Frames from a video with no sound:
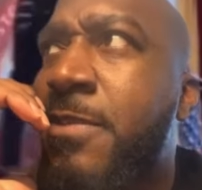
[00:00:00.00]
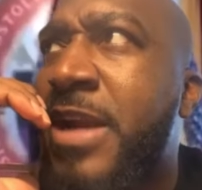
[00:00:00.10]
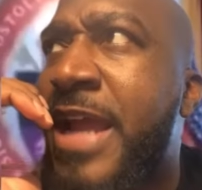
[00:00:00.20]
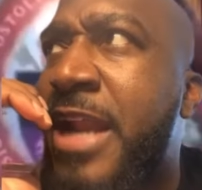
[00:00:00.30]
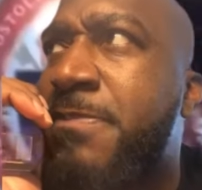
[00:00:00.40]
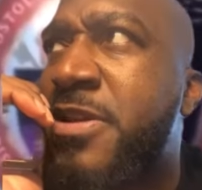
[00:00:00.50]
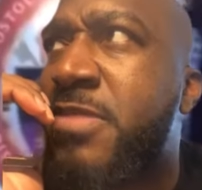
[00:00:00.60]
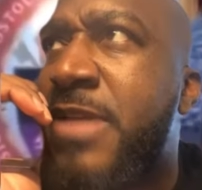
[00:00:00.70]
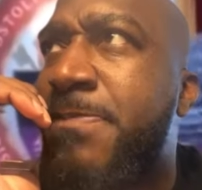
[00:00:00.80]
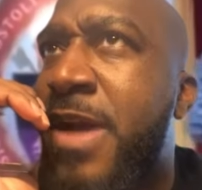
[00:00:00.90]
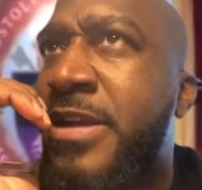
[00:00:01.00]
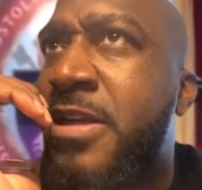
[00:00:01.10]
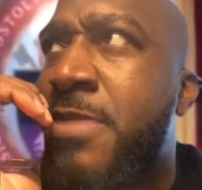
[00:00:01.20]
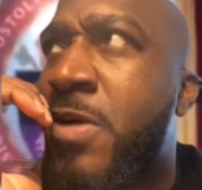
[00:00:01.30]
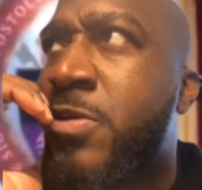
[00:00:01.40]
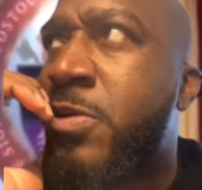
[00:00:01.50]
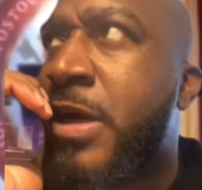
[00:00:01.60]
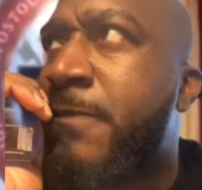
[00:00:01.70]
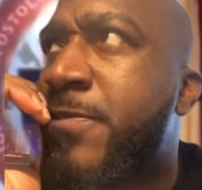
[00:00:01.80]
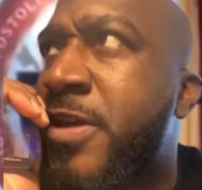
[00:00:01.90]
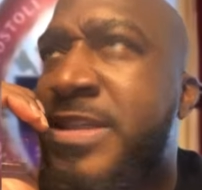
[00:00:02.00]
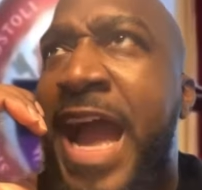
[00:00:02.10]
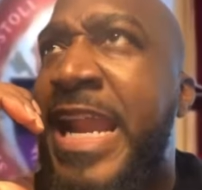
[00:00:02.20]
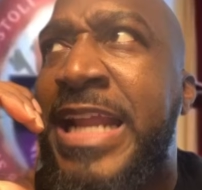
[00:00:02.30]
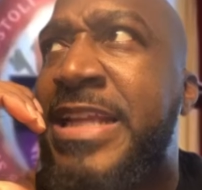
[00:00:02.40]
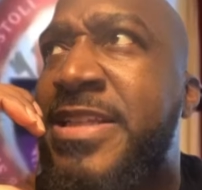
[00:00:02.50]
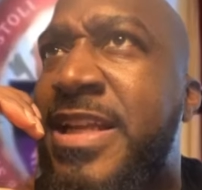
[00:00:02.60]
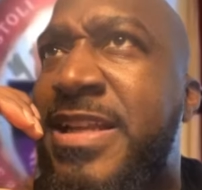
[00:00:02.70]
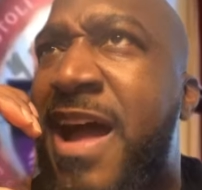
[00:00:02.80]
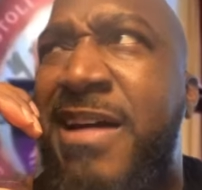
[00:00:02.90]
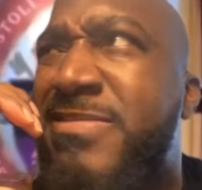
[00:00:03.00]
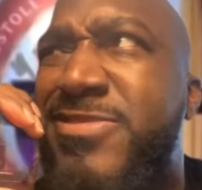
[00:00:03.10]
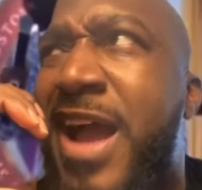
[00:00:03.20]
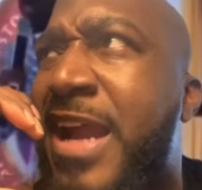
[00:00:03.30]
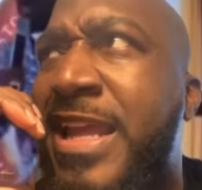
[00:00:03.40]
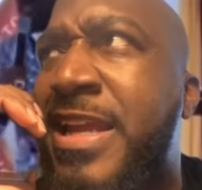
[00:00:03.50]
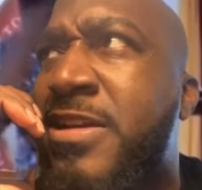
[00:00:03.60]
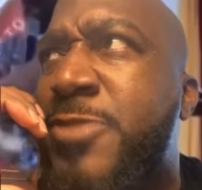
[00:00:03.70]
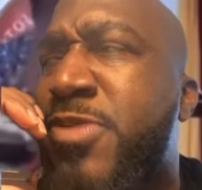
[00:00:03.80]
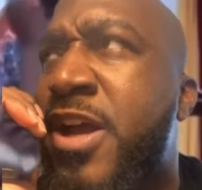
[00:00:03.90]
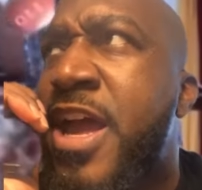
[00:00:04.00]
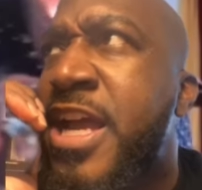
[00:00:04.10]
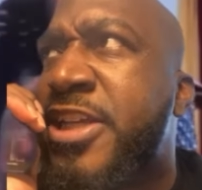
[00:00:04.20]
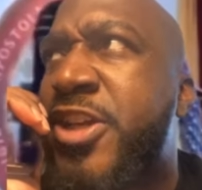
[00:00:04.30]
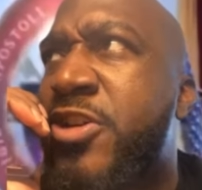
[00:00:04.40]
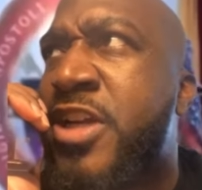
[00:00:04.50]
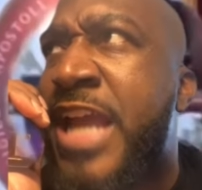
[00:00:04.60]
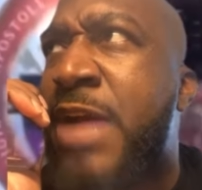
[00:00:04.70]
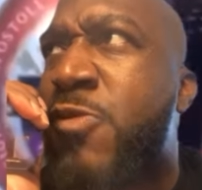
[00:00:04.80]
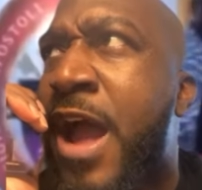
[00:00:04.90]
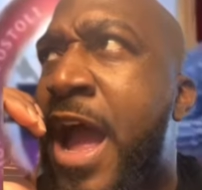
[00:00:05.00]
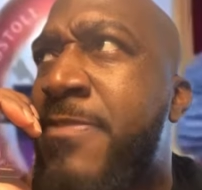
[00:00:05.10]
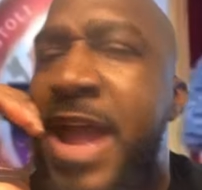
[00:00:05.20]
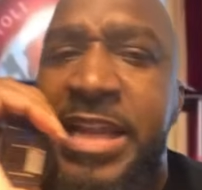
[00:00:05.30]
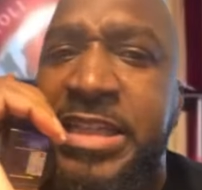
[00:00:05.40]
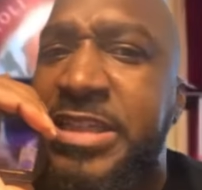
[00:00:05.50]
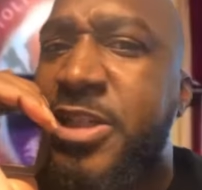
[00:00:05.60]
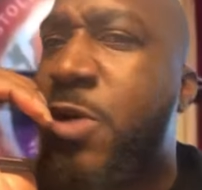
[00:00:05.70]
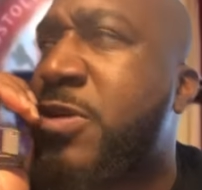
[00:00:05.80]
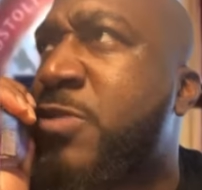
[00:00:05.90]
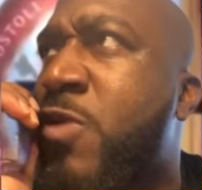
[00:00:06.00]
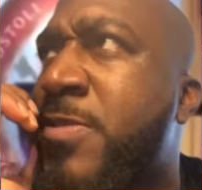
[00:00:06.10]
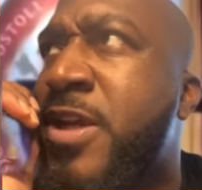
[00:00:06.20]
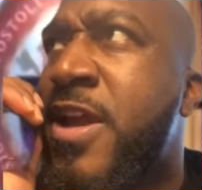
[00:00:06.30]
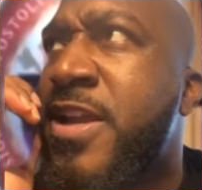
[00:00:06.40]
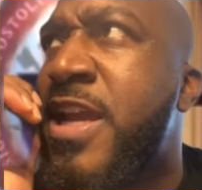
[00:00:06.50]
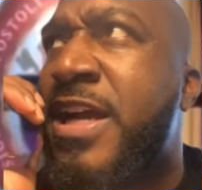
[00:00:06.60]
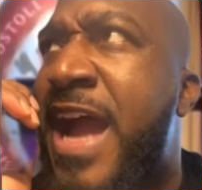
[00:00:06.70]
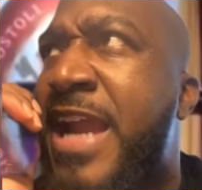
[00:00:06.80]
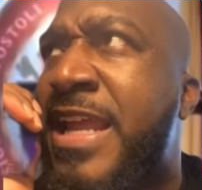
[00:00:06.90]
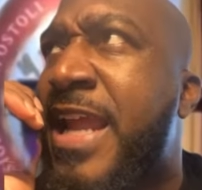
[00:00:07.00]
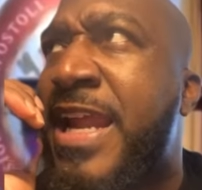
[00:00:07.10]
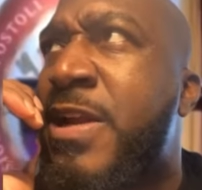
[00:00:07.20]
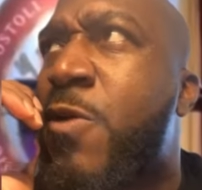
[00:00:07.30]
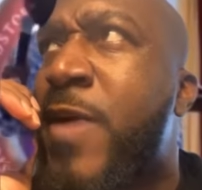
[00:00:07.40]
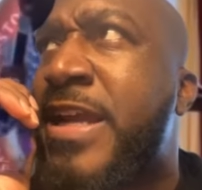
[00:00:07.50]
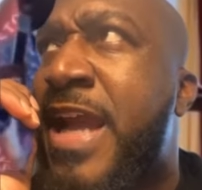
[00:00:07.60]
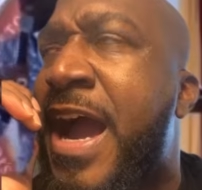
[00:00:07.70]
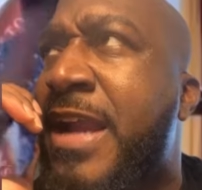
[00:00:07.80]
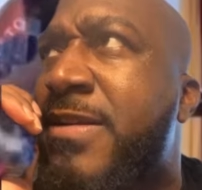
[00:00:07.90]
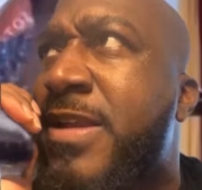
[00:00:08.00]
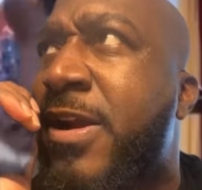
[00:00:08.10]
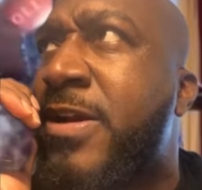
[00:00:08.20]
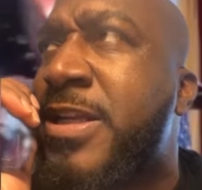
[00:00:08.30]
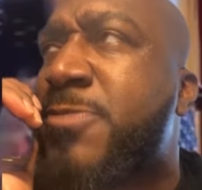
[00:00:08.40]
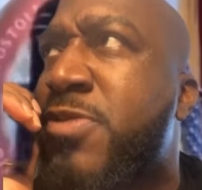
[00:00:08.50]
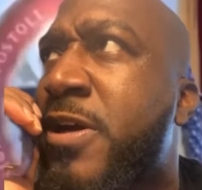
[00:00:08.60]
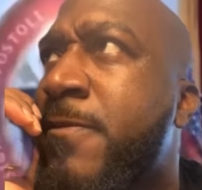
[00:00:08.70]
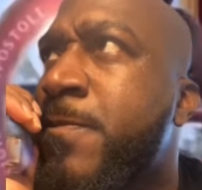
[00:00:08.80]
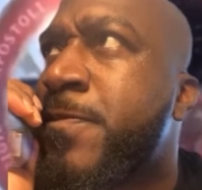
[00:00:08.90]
But I got a bishop that probably need to come on through there. Because God ain't listening. Nah, God ain't hearing his prayer. His church done got robbed. Now he just choked this woman. Yeah, God ain't no way God hearing his prayer.